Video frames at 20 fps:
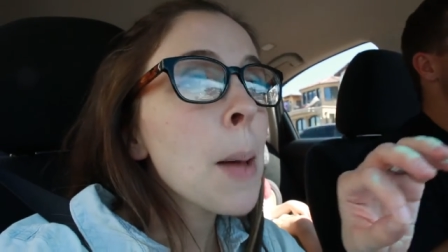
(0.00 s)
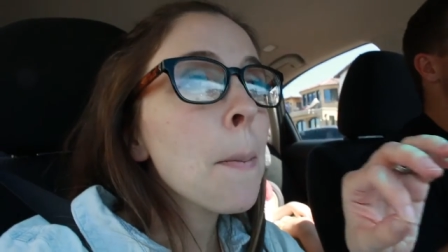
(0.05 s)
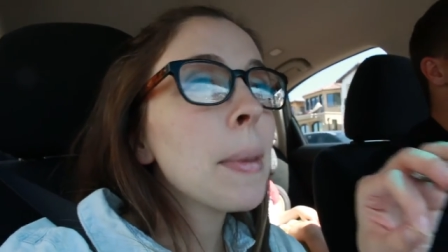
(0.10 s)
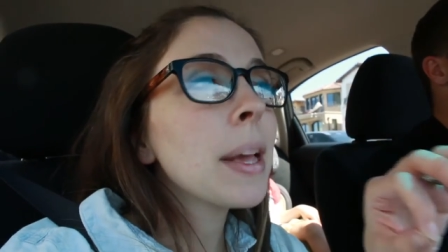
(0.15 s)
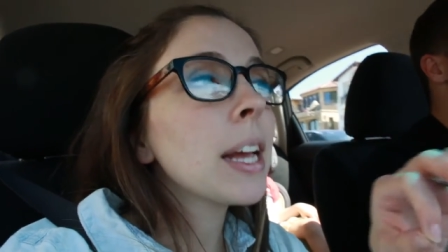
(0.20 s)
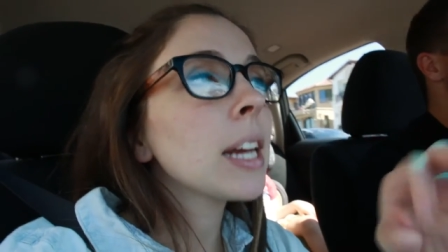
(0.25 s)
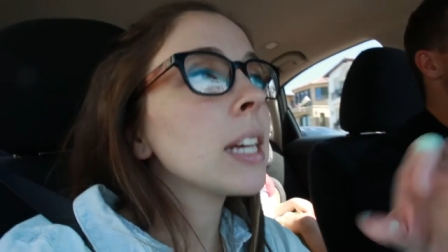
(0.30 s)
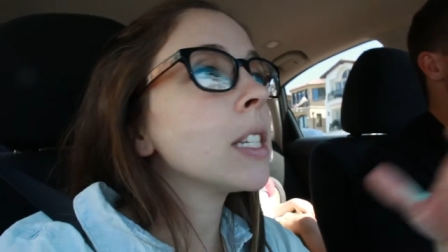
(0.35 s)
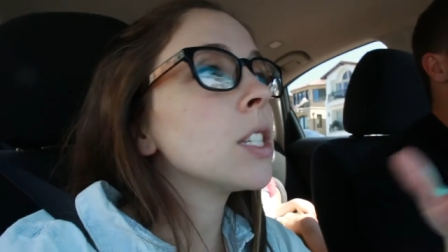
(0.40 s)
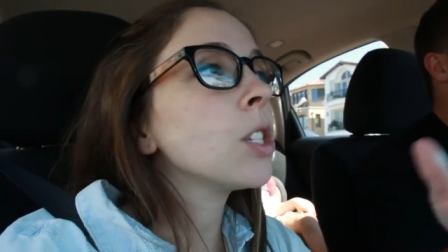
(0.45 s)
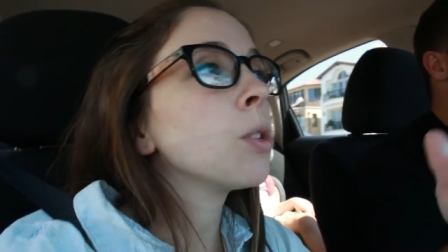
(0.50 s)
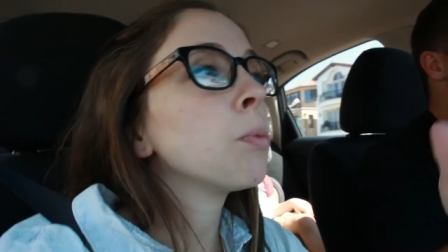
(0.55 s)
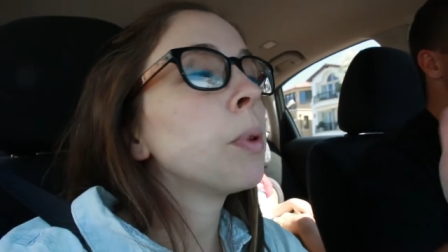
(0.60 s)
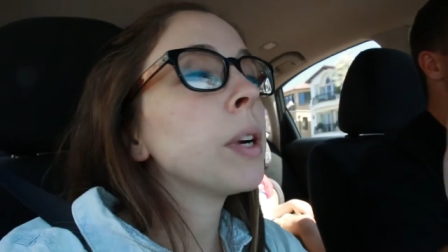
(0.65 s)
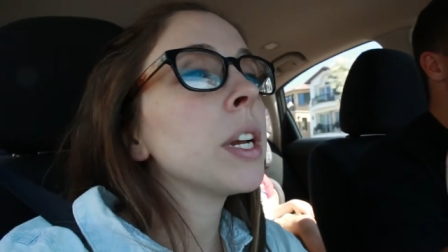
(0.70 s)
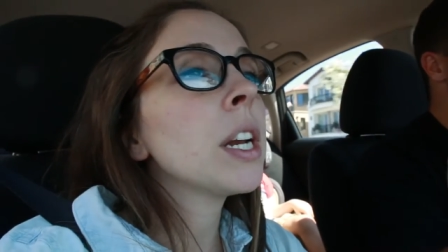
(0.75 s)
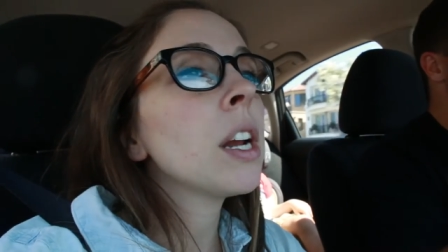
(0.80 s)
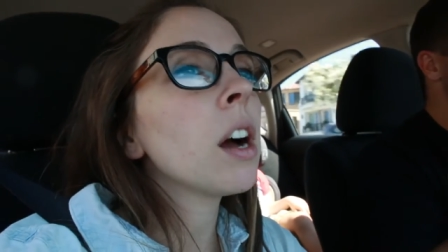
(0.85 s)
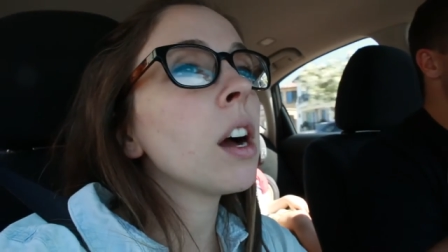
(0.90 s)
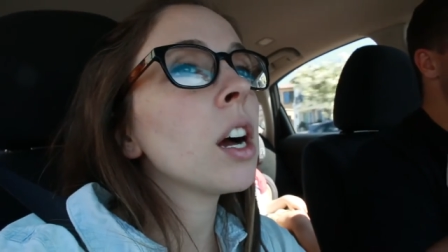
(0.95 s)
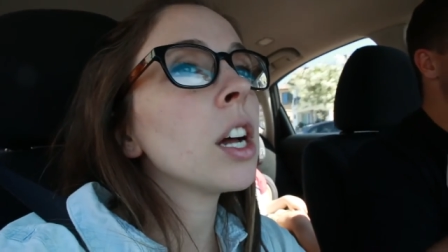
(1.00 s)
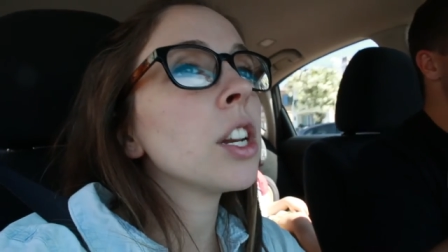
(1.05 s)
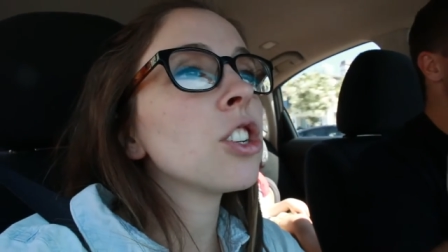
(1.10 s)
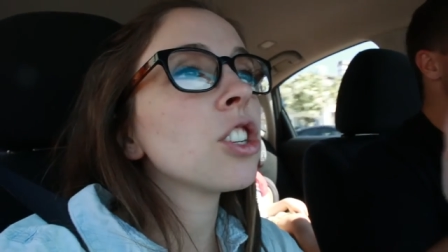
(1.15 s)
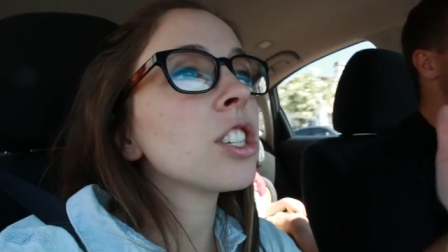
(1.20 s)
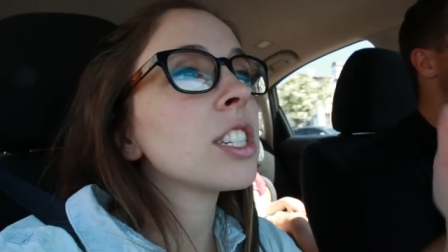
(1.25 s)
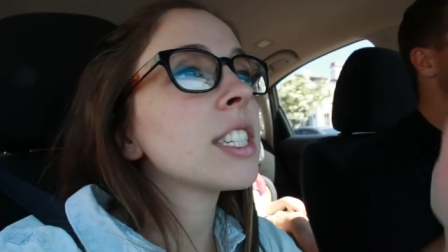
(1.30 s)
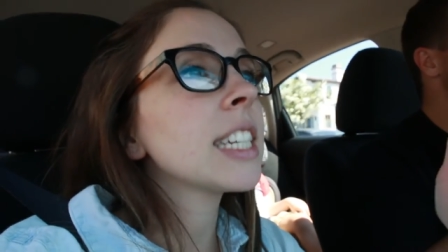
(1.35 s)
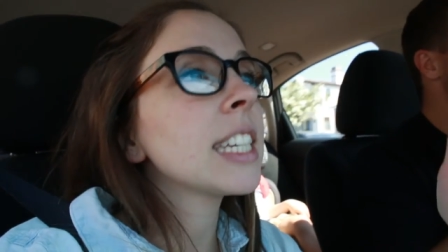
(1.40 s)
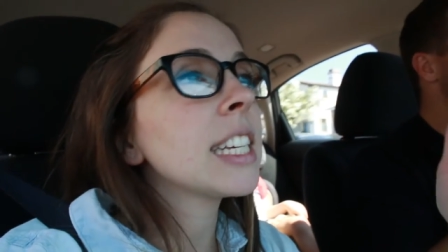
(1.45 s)
because you put it on
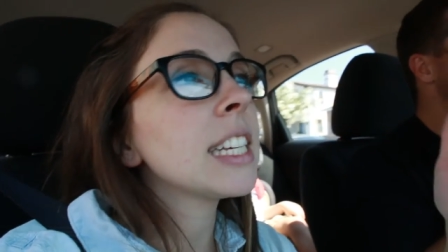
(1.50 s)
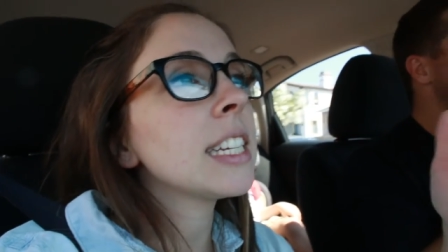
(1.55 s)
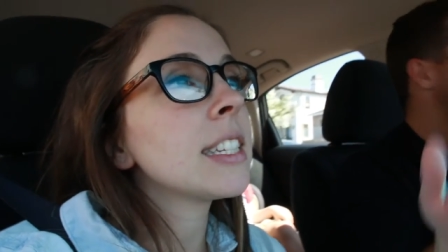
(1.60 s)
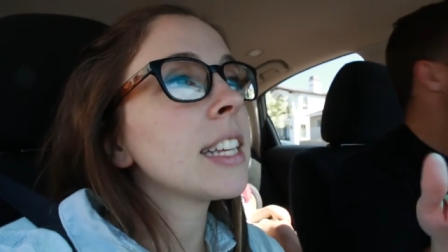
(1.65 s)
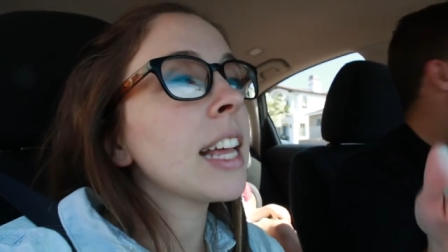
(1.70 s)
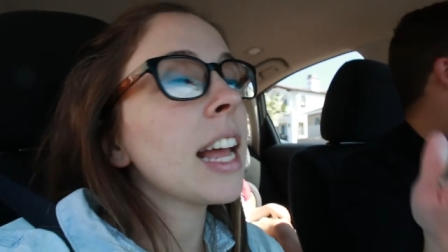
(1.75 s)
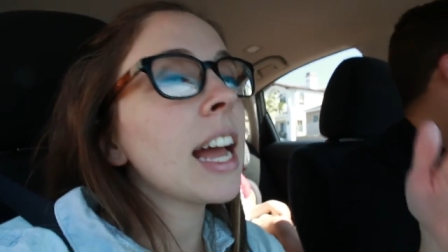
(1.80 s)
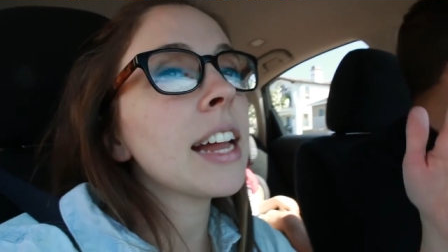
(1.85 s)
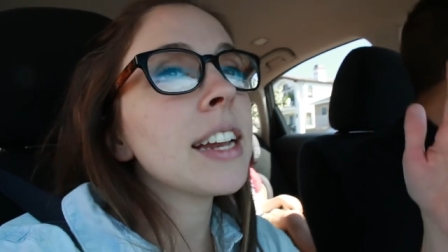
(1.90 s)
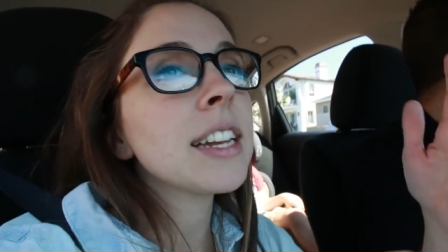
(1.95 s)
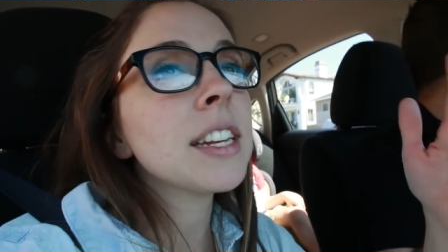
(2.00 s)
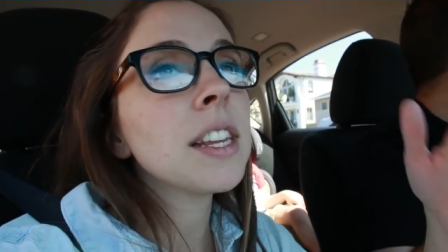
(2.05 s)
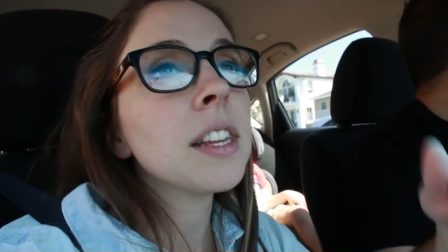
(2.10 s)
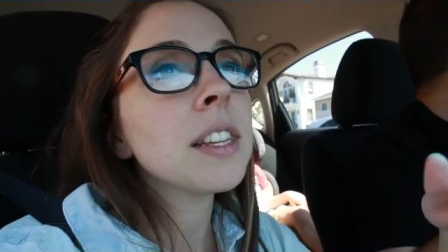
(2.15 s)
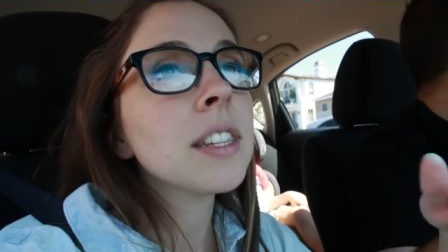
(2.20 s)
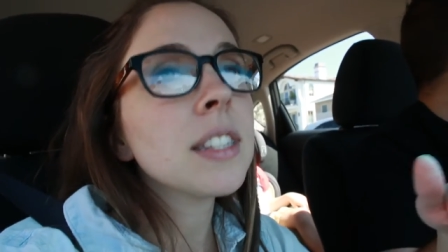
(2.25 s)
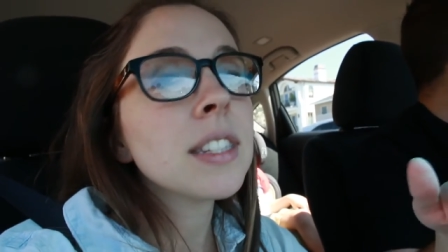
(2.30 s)
your sticky sand